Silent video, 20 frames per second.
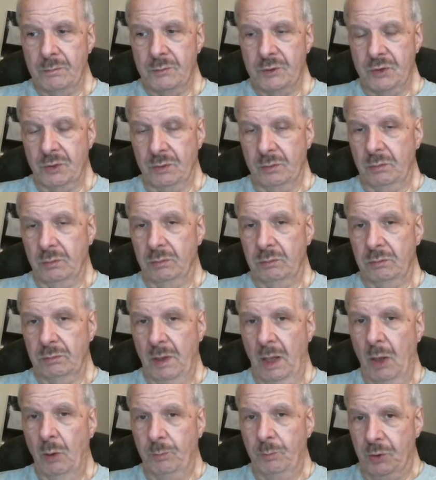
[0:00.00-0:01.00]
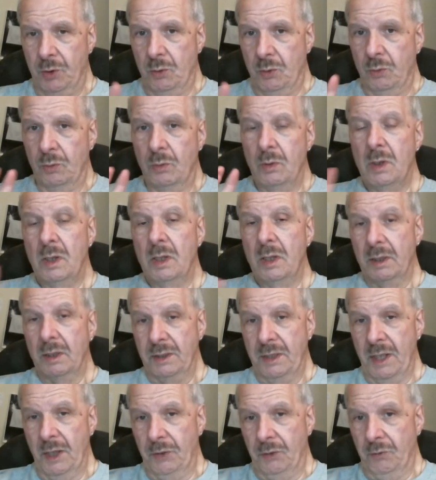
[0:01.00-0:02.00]
to help you
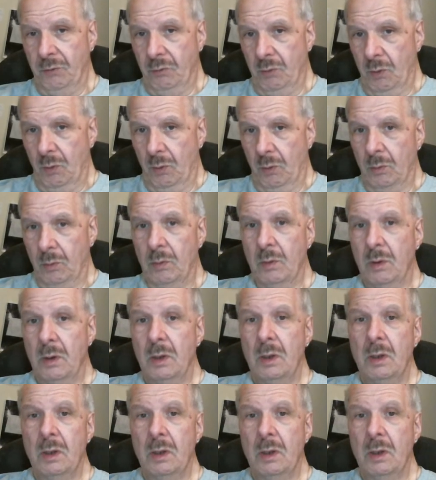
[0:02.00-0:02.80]
get through